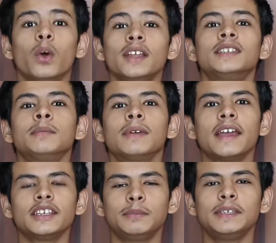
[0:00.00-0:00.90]
what is up
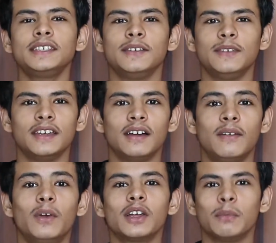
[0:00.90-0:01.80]
guys, PiyushCV here,
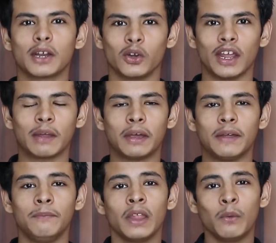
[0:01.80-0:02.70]
welcome back to
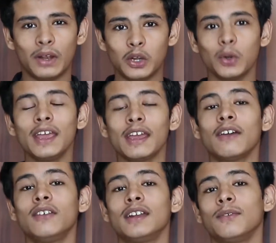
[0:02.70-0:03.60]
Tech-by. Well, today I
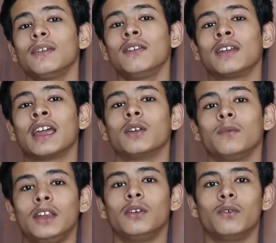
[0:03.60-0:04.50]
have a different kind
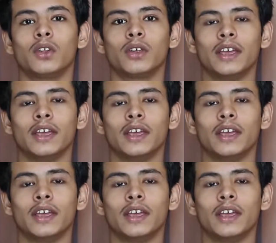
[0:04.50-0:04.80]
of video for you